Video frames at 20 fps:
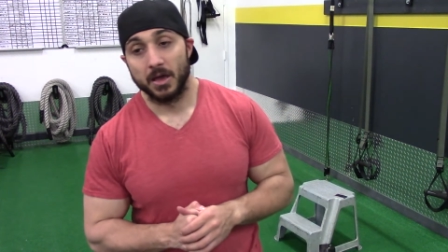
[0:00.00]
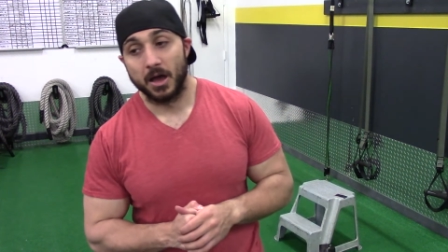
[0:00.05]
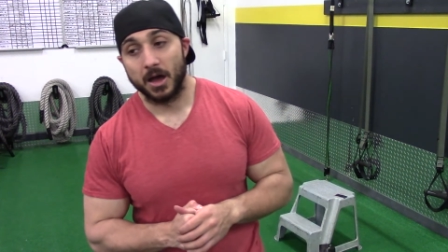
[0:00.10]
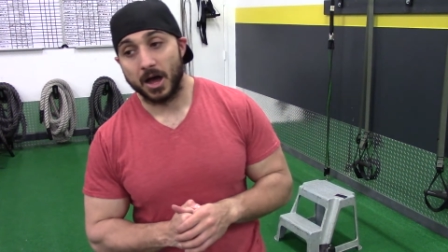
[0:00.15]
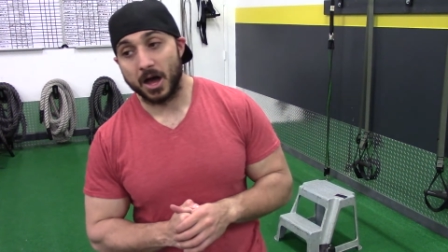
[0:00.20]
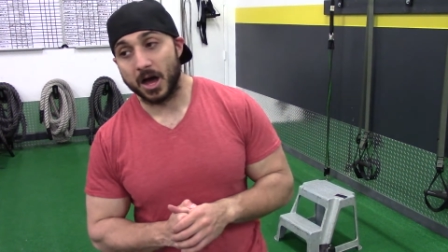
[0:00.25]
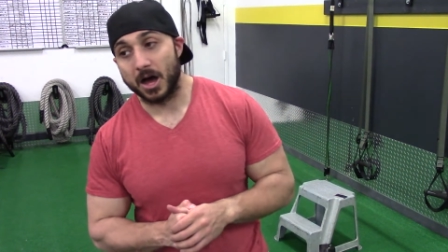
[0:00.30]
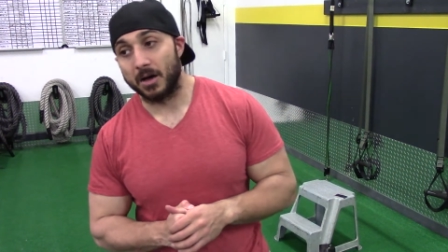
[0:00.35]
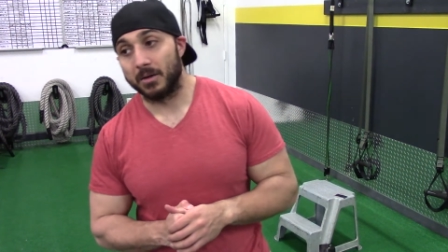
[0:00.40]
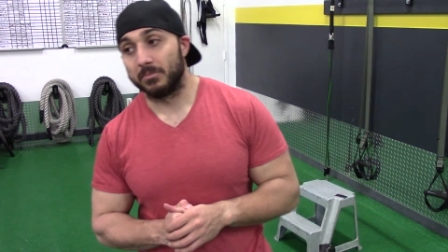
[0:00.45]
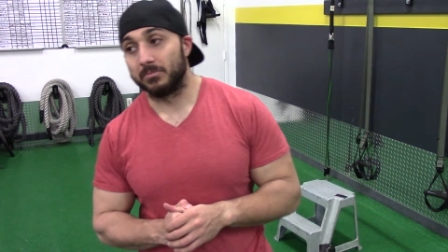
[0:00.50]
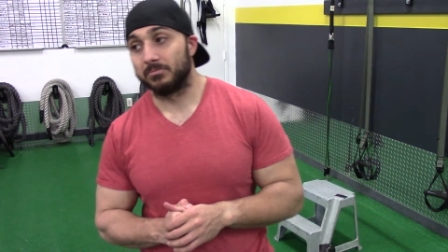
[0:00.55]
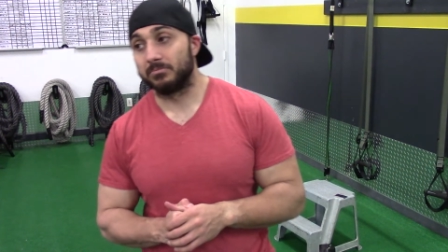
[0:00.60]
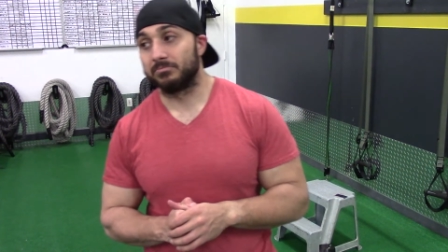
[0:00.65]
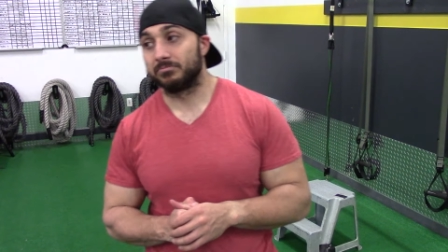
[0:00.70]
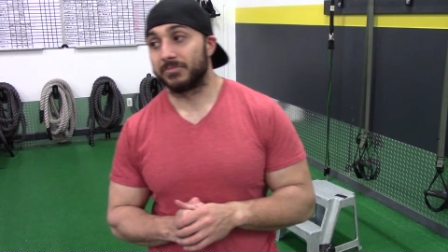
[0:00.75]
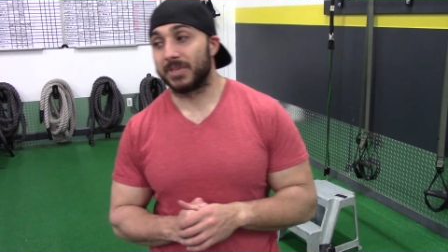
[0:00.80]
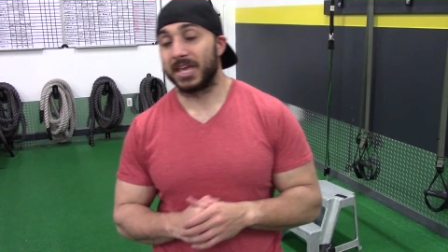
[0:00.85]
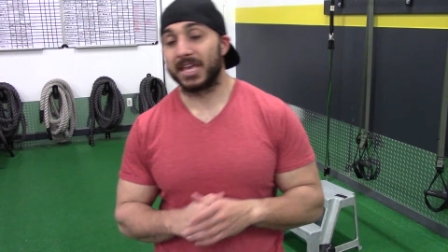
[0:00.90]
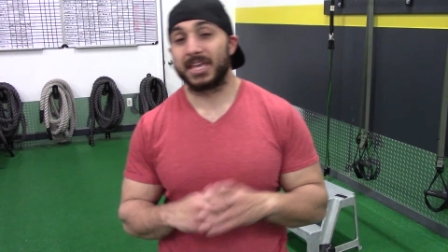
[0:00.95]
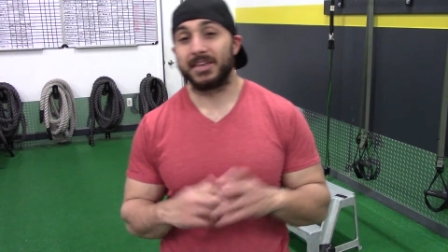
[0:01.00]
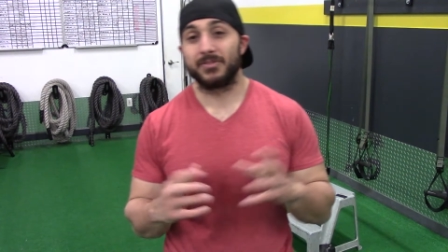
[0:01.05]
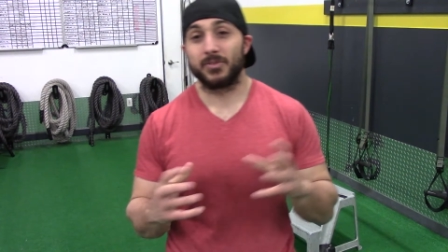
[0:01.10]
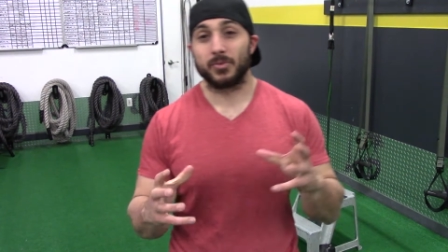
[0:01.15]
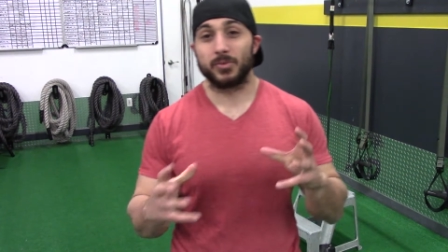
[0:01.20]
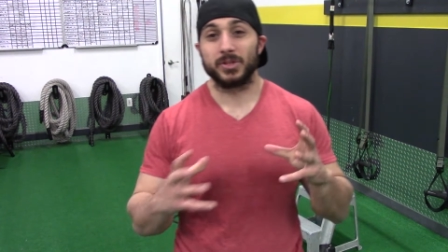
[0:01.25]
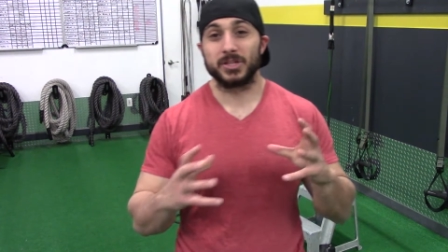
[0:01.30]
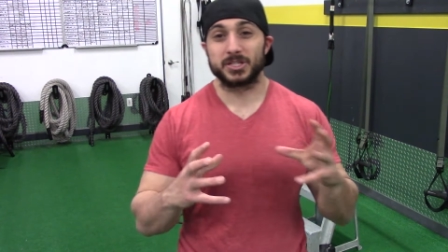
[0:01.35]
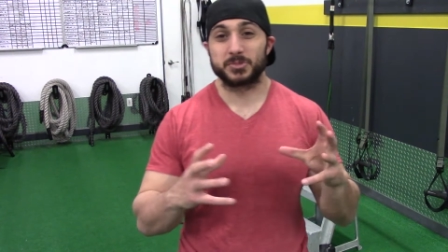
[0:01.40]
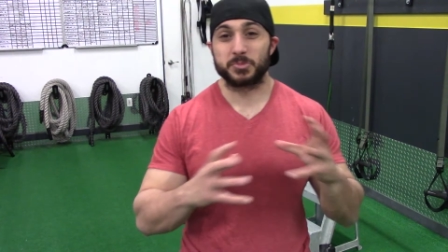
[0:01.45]
Can't give you
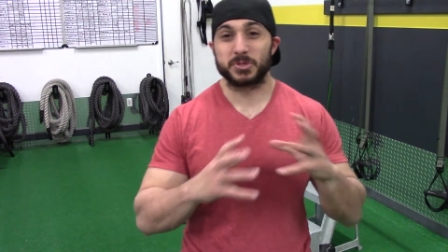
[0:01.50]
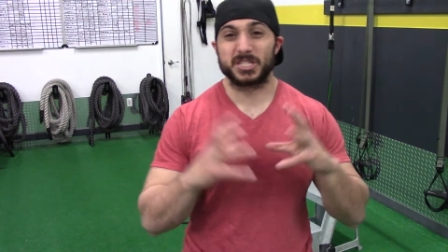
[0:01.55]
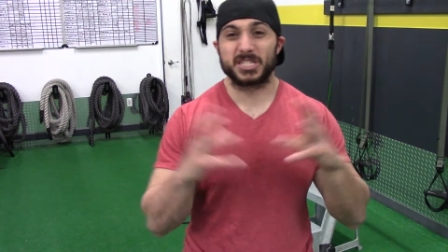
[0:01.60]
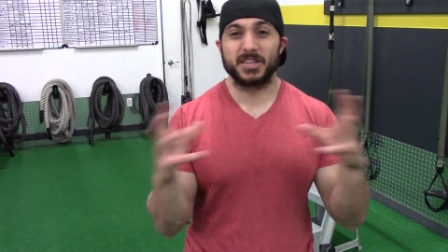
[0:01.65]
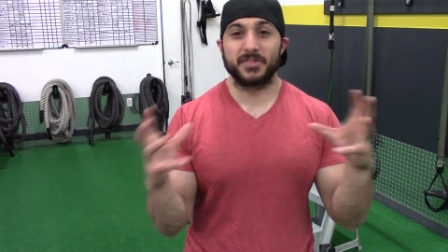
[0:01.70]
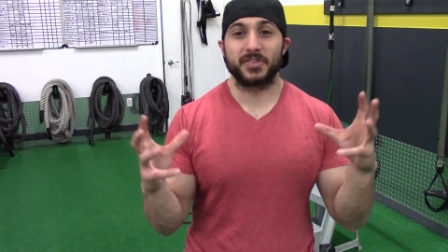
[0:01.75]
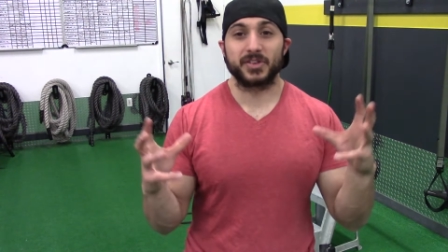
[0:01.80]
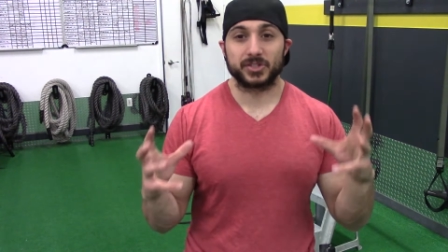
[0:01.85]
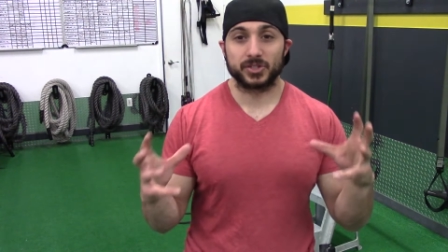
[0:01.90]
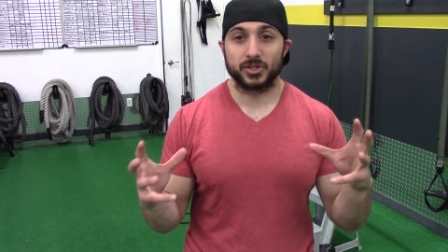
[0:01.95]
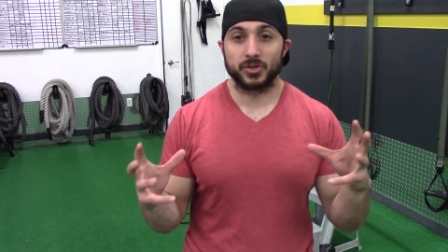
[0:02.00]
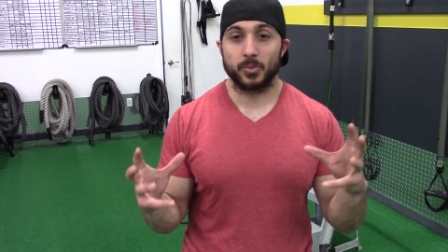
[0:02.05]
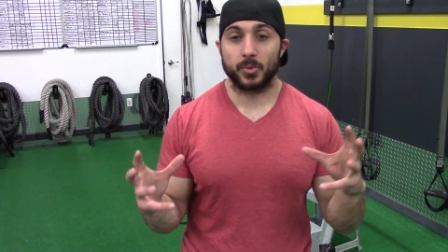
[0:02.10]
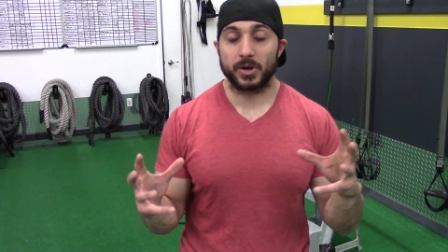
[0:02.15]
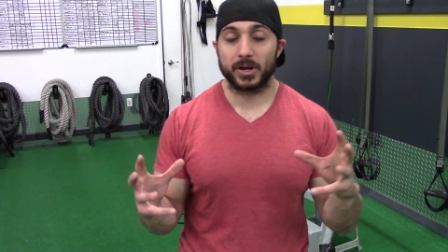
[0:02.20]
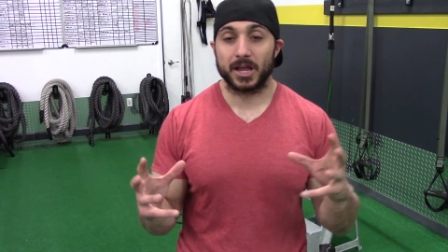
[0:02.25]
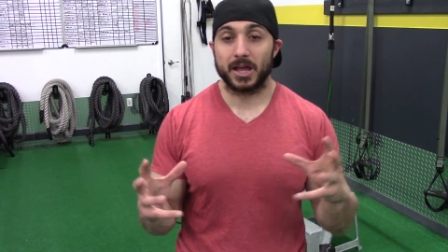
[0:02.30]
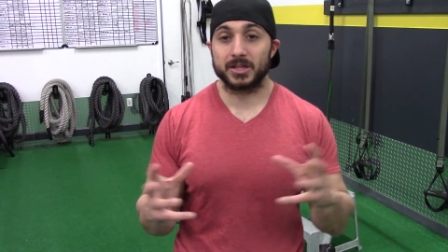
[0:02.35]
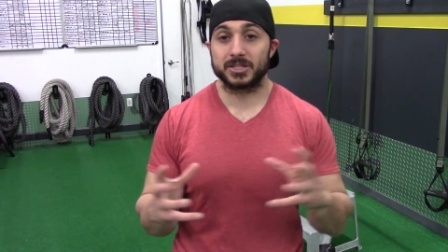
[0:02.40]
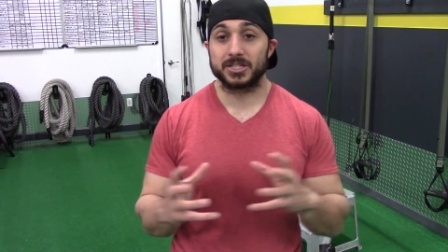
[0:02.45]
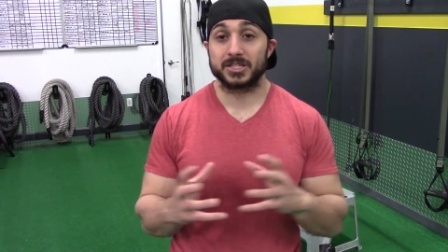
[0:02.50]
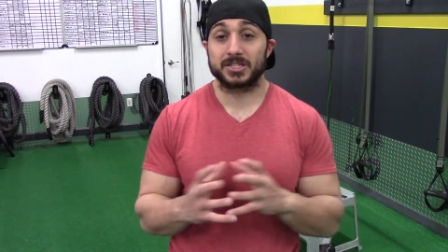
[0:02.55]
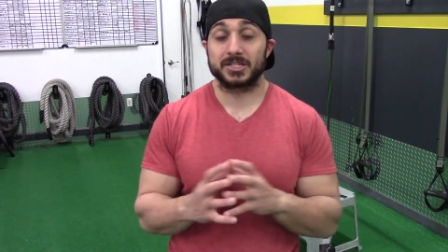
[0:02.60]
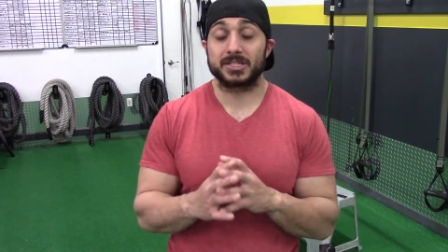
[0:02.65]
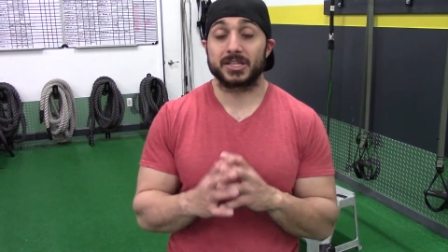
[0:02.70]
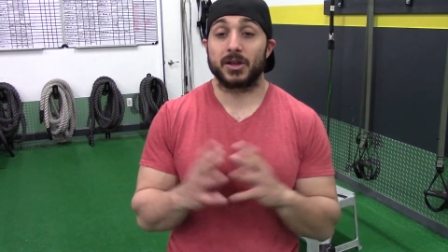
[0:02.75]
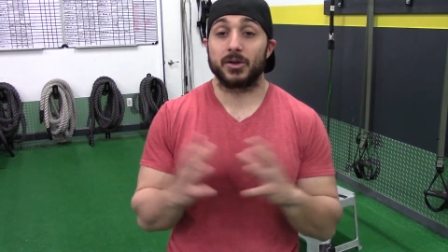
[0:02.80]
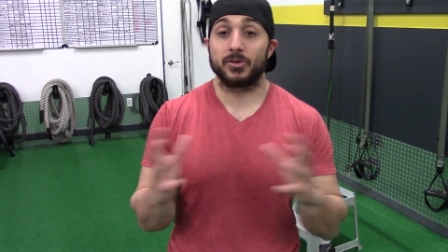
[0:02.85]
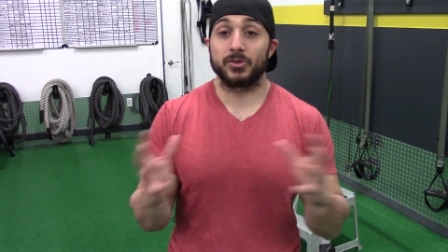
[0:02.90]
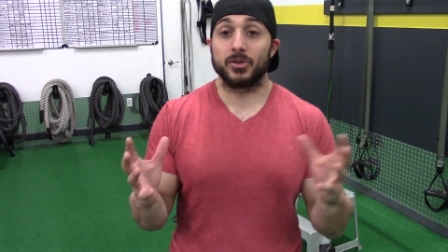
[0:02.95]
really specifics on your workouts just
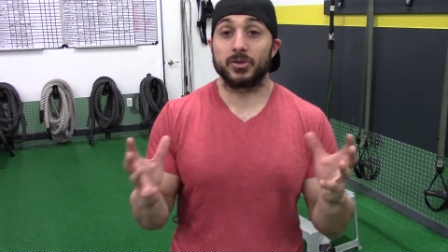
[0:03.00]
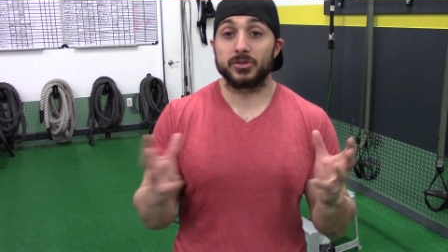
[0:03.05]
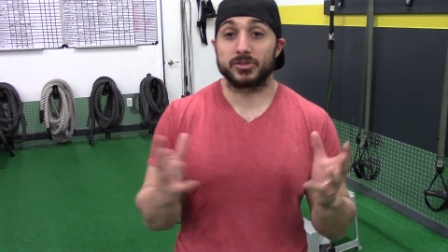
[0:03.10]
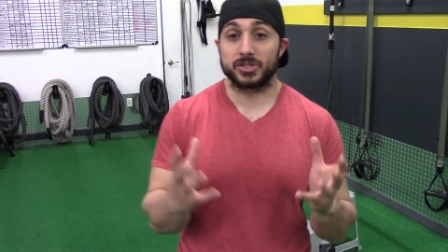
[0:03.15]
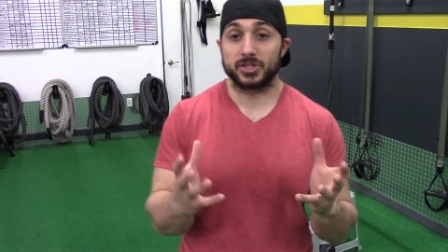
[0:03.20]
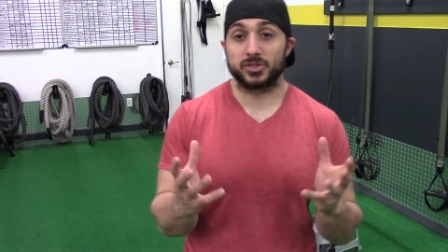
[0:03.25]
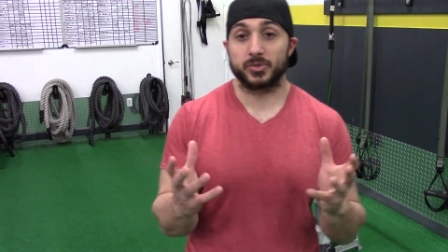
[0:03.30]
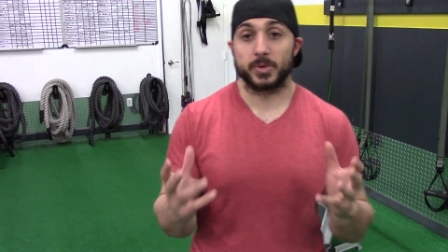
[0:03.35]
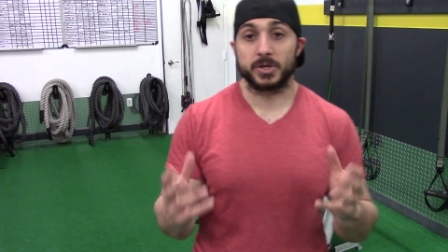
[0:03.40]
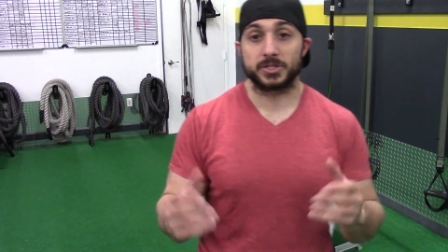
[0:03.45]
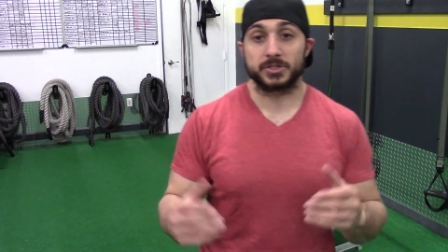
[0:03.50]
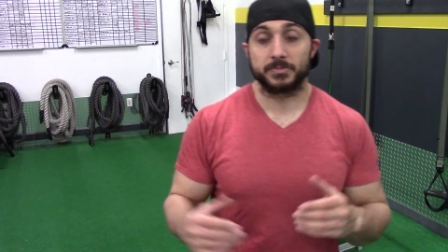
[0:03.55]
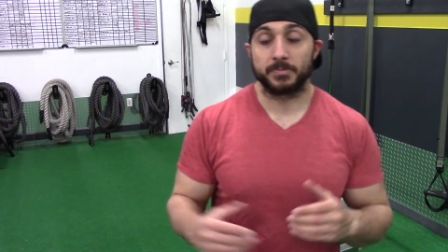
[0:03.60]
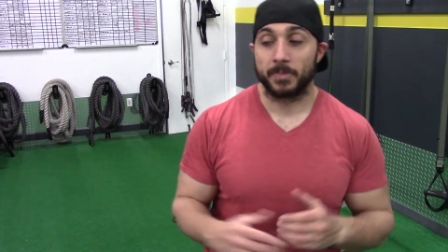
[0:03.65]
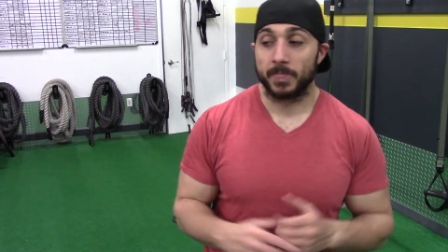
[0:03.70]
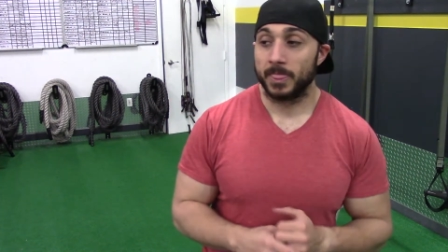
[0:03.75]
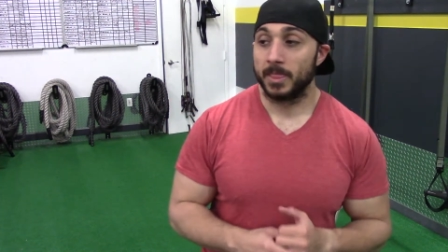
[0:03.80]
because I don't know your situation.